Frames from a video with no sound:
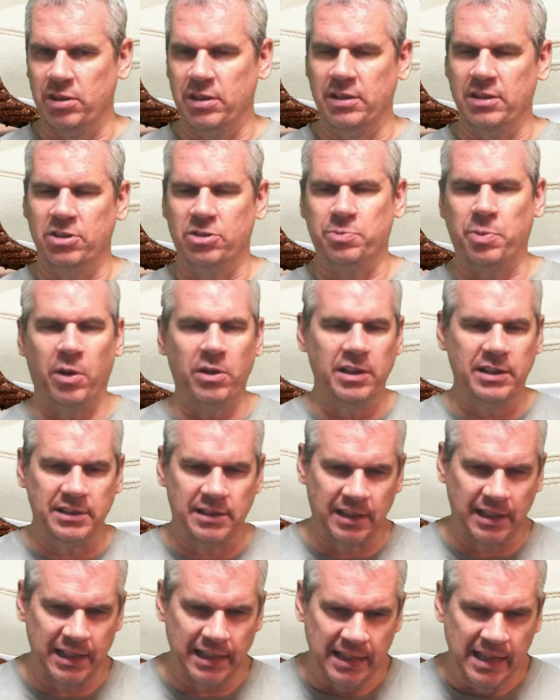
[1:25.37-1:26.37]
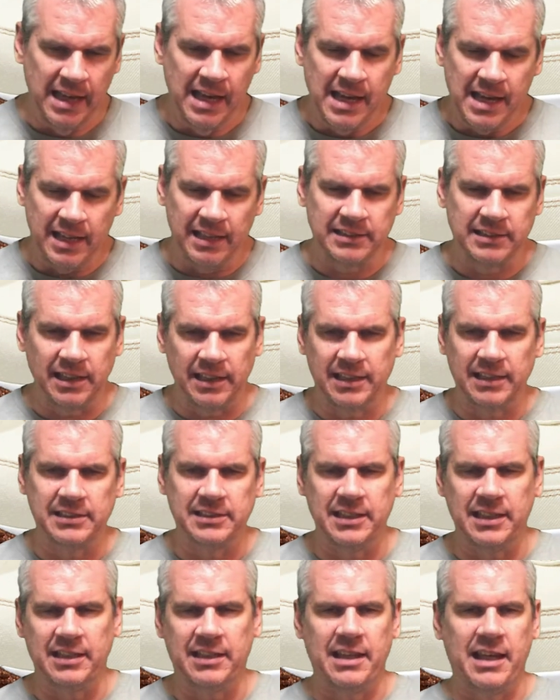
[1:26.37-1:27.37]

And in the spotlight today is, like I said,